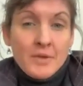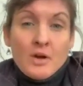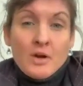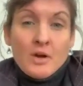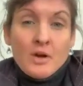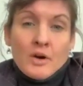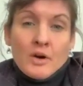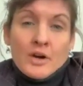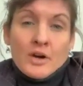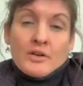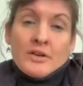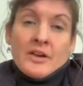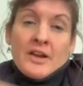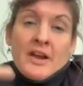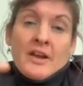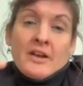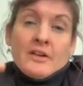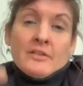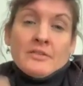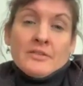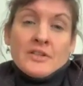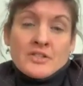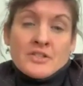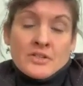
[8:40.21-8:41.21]
or create a
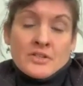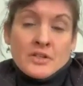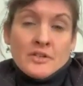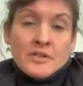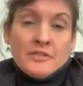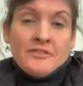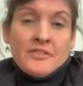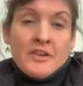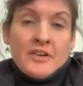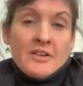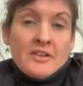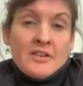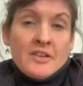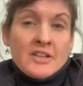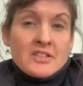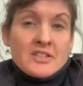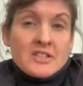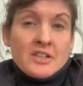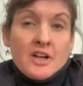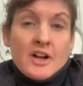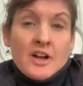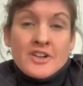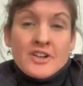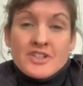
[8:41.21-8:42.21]
reserve fund that's
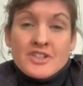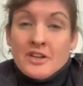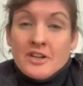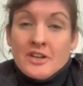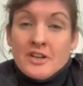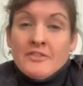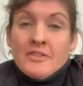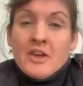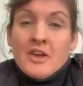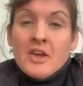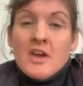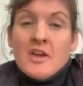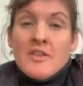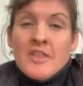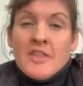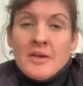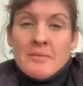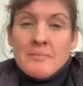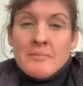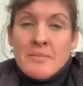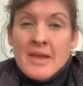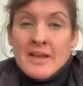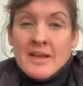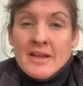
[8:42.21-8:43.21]
large enough that
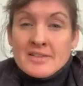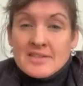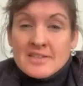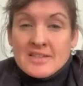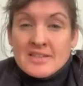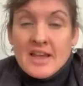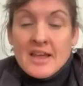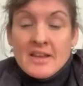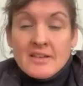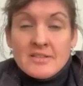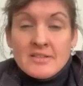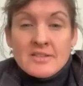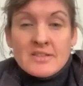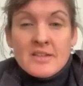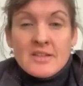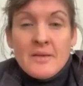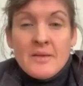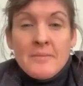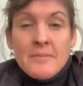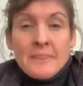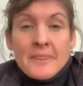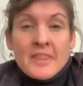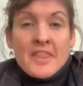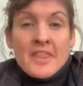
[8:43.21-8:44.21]
makes sense,
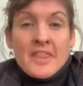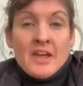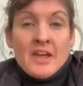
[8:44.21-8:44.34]
that